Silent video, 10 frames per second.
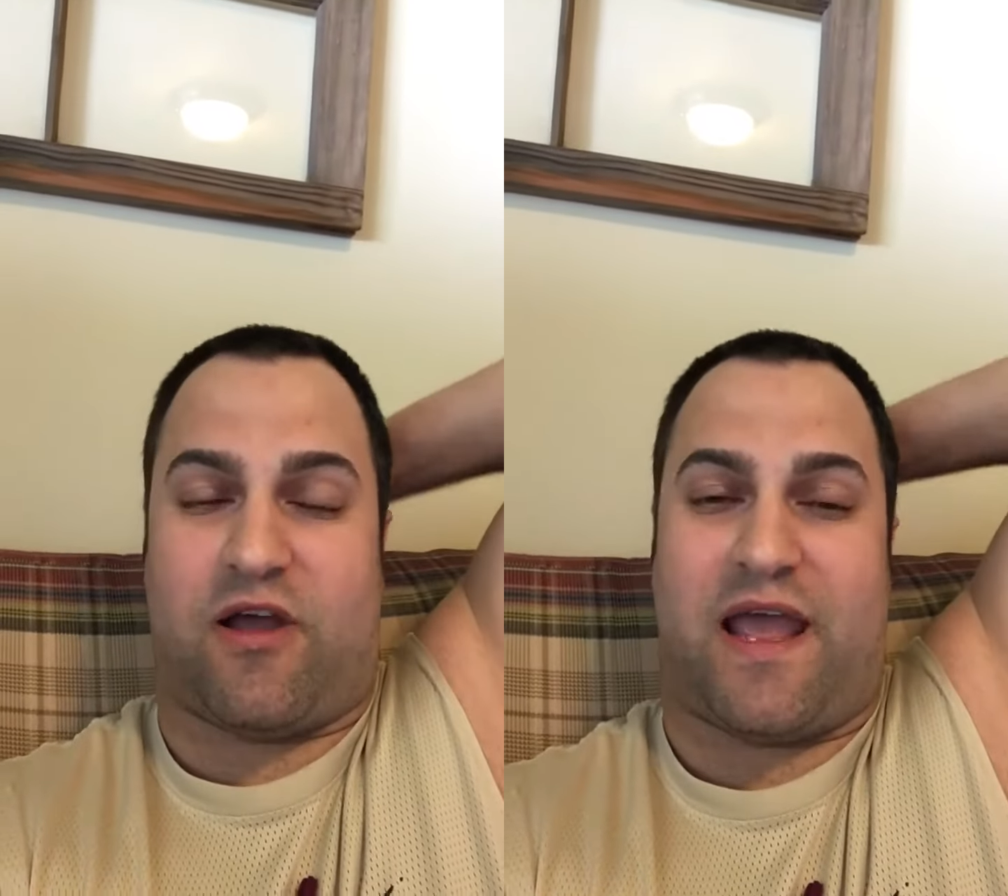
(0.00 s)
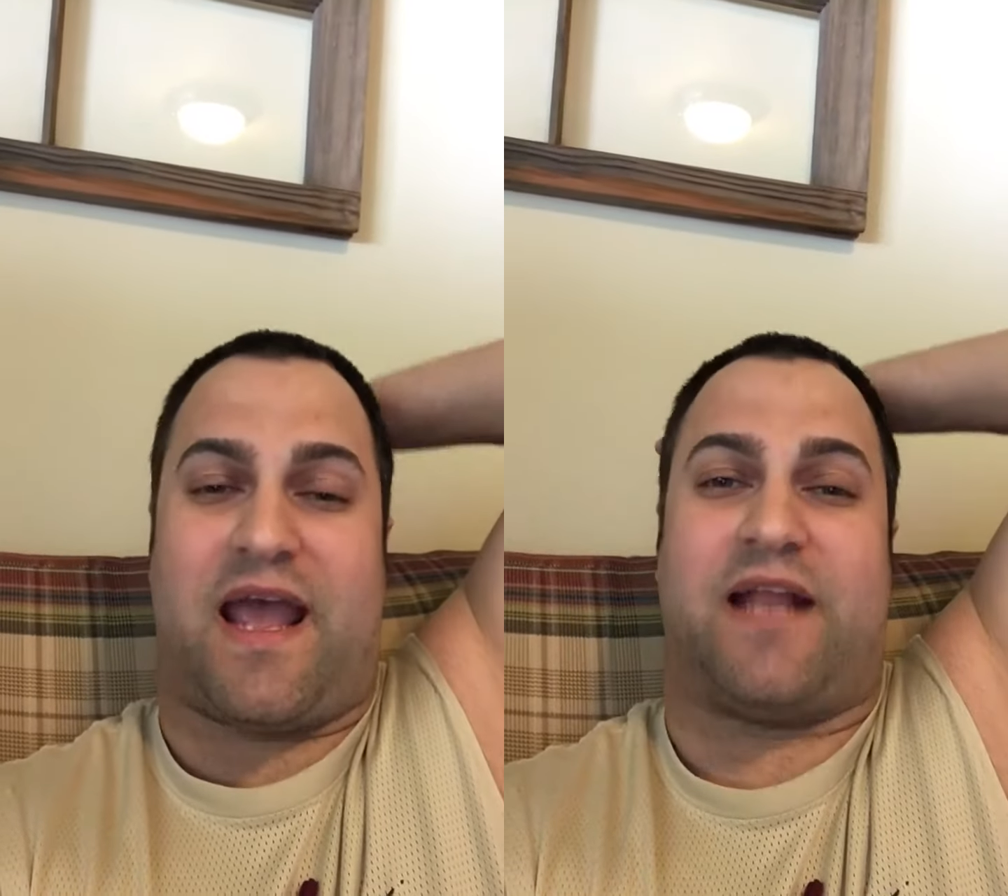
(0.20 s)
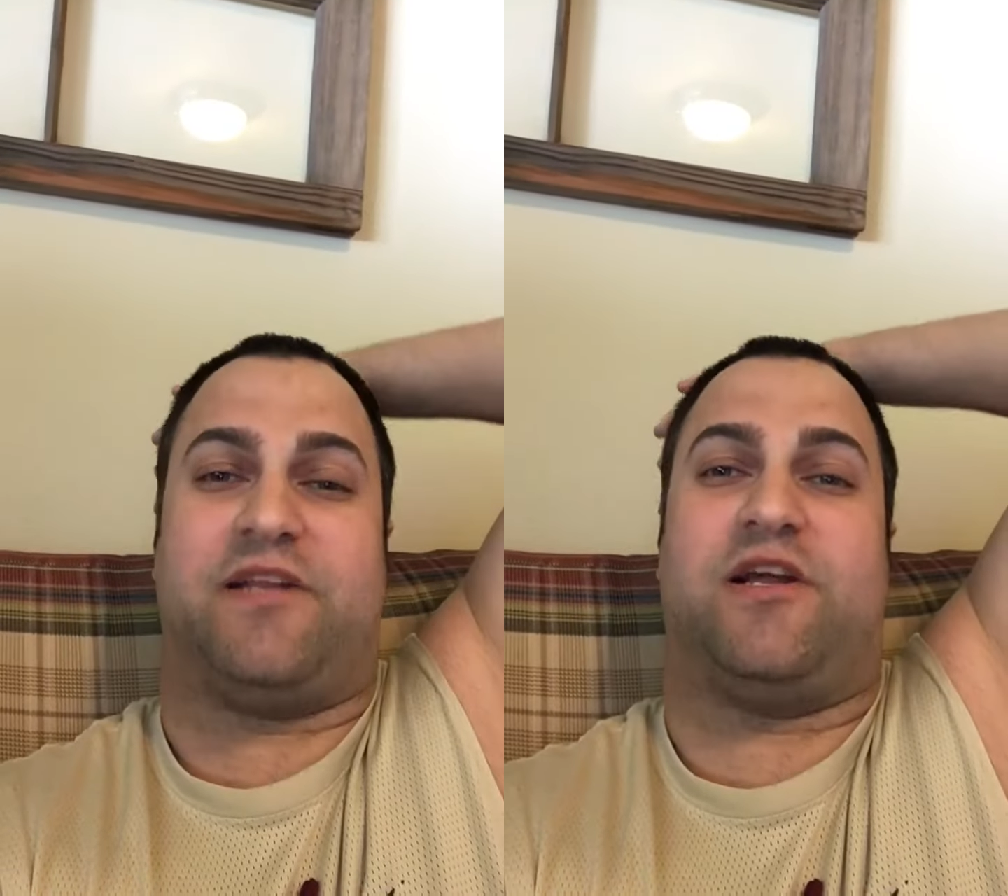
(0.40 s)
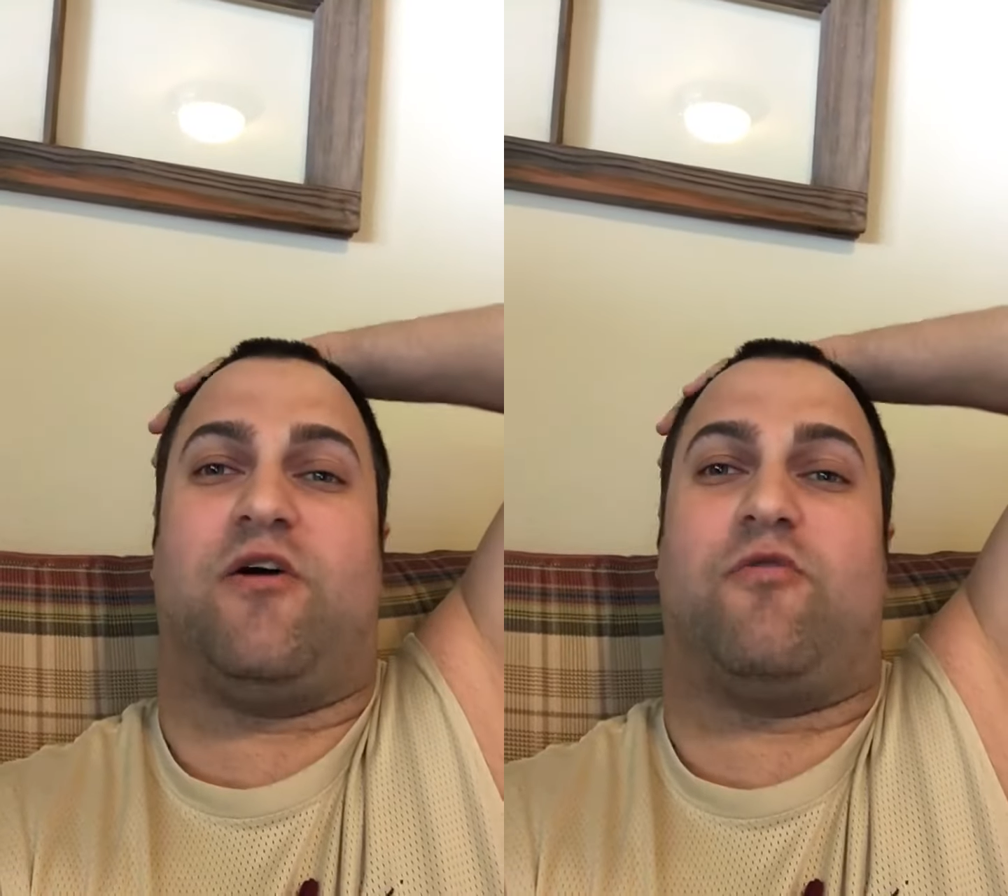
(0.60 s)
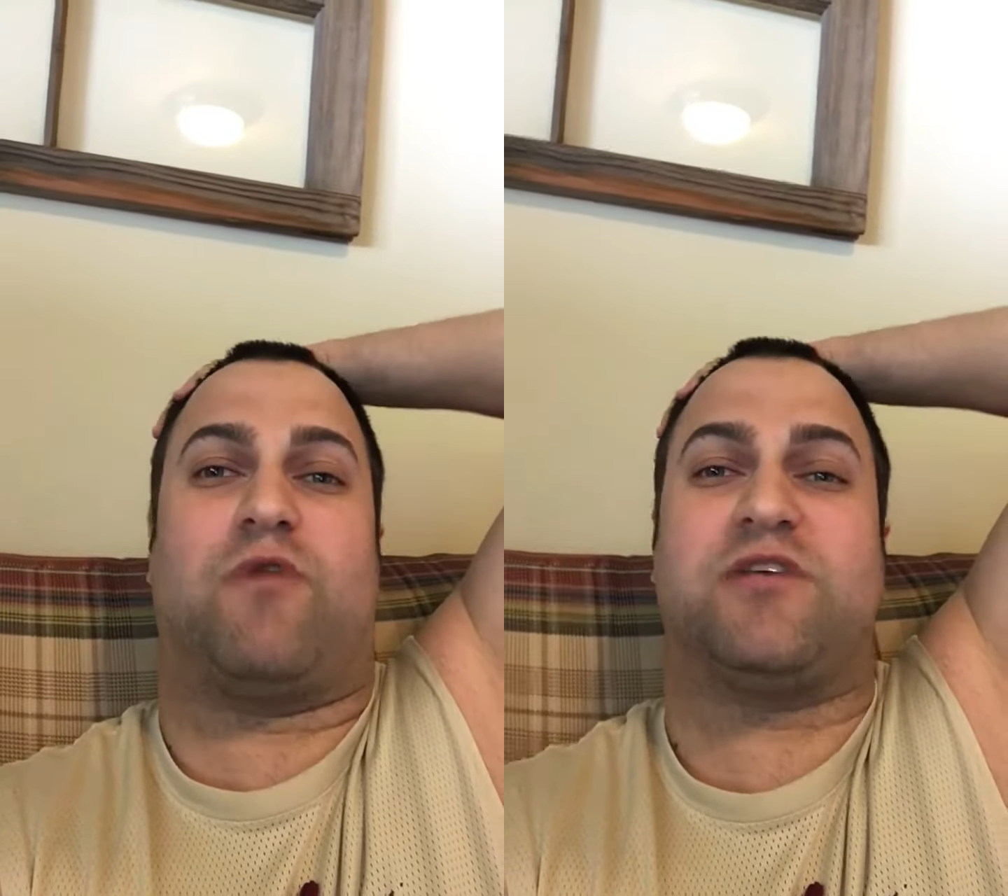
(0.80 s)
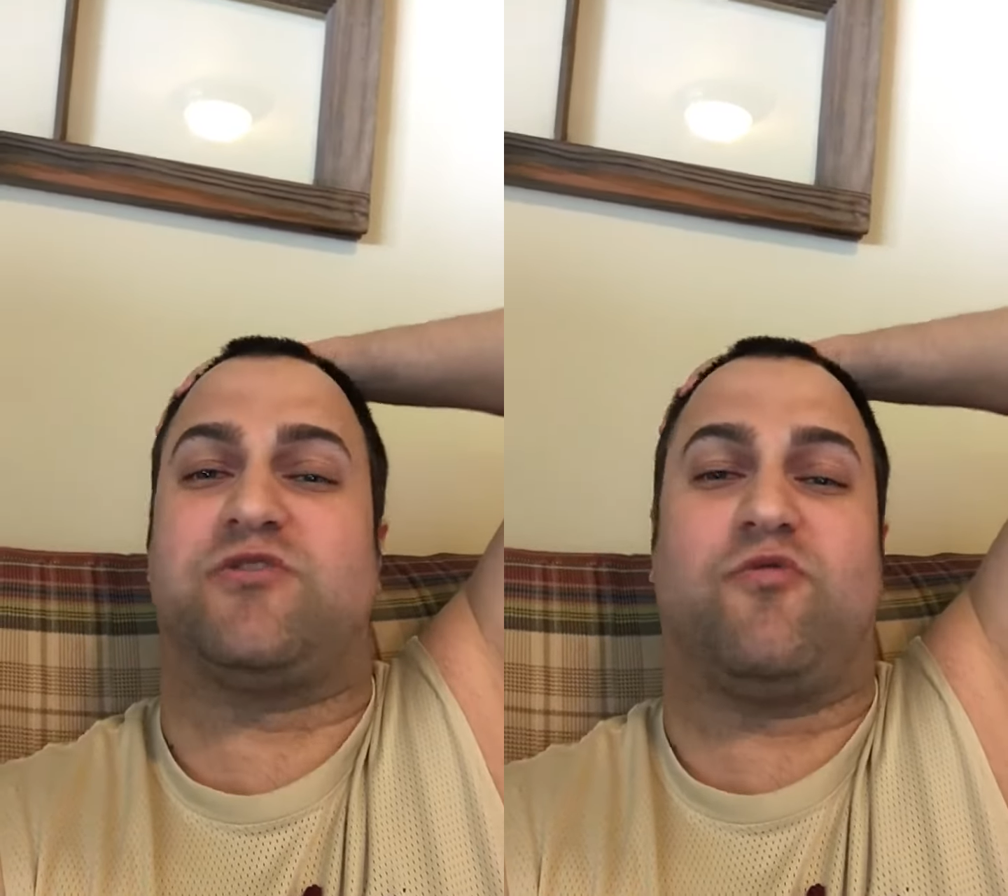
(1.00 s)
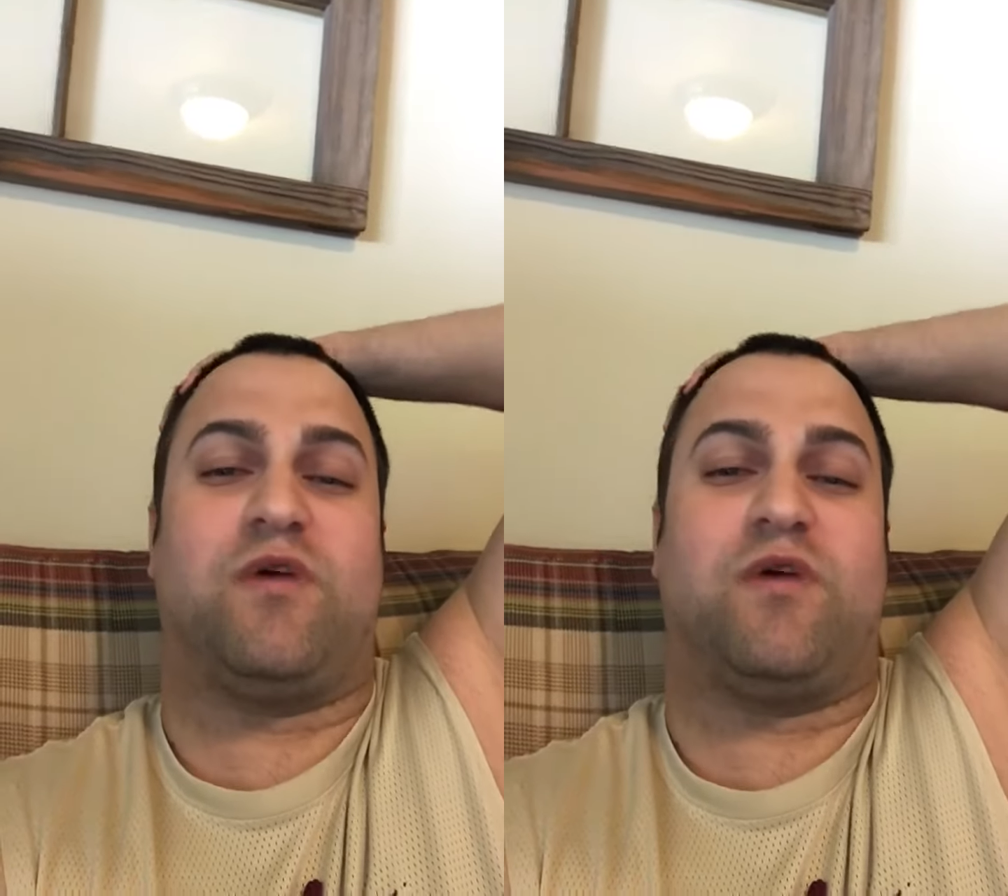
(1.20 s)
and, you know, Russell